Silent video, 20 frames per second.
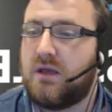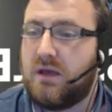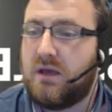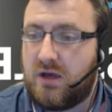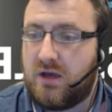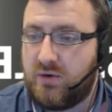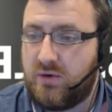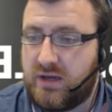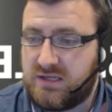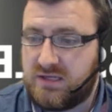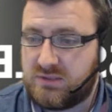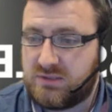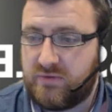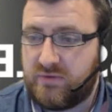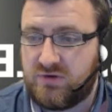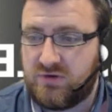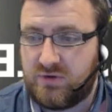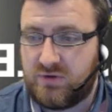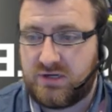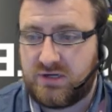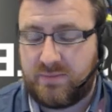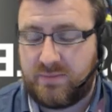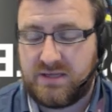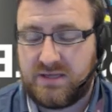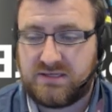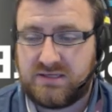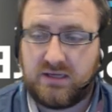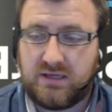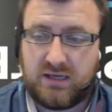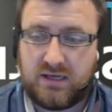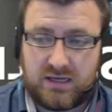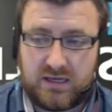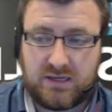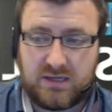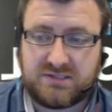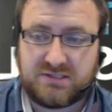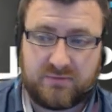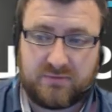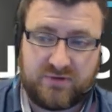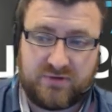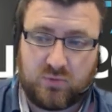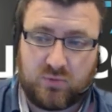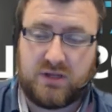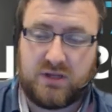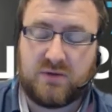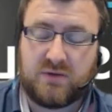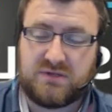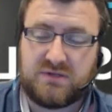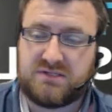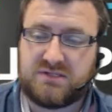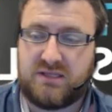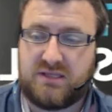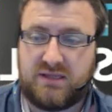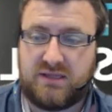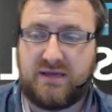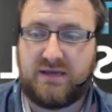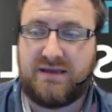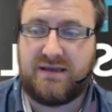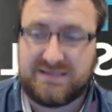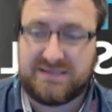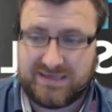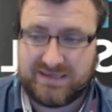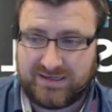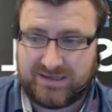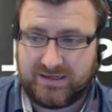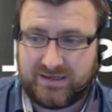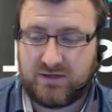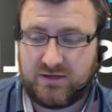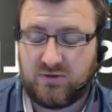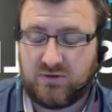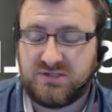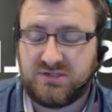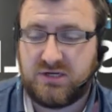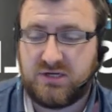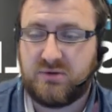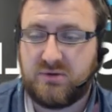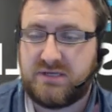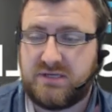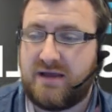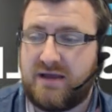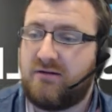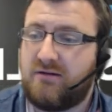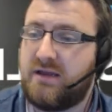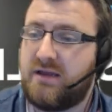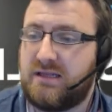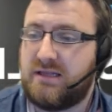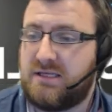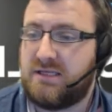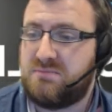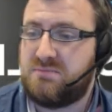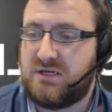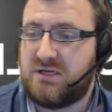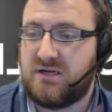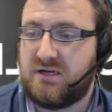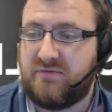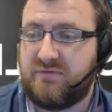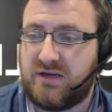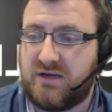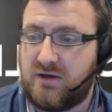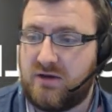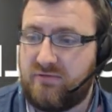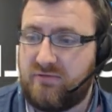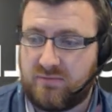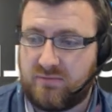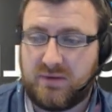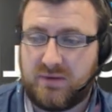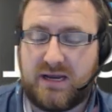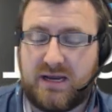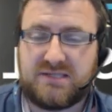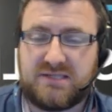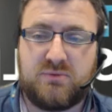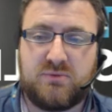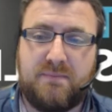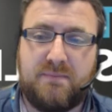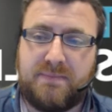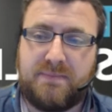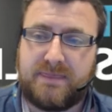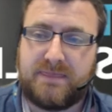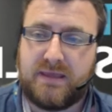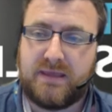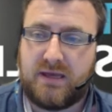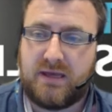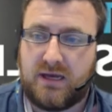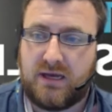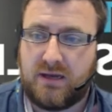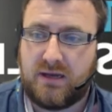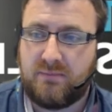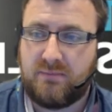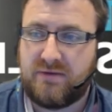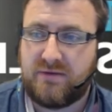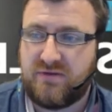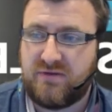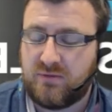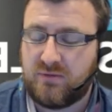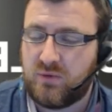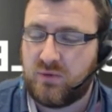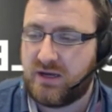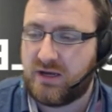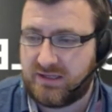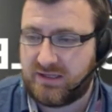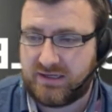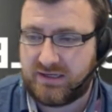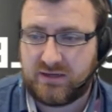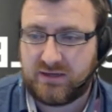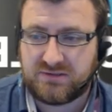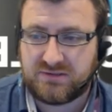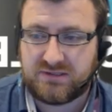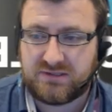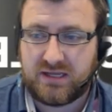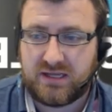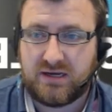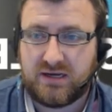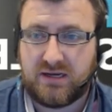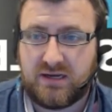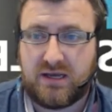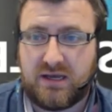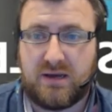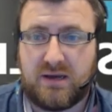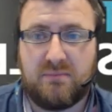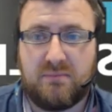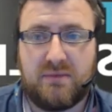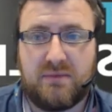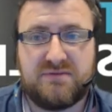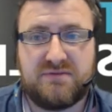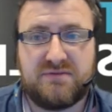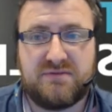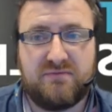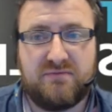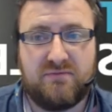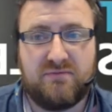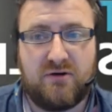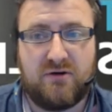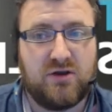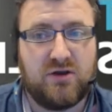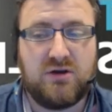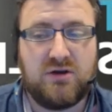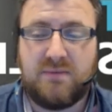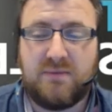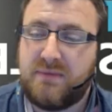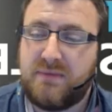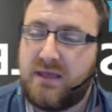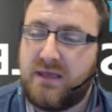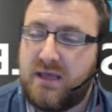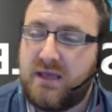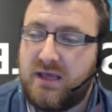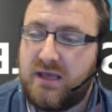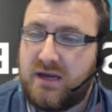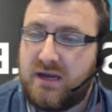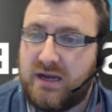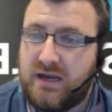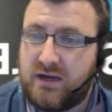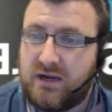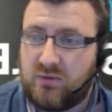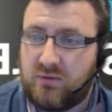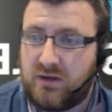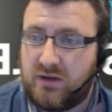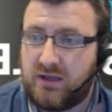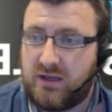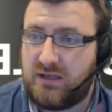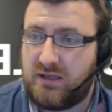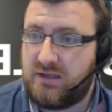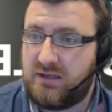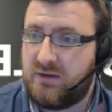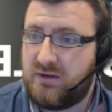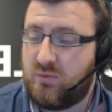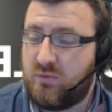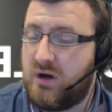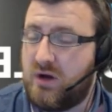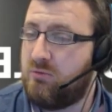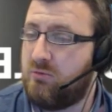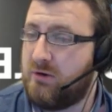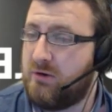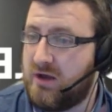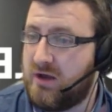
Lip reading: Okay, so we've joined our meeting. Some of you will notice that there is a clear continuity error in this particular video from the last one. If you can work that out, then that's very good. Now, while we're in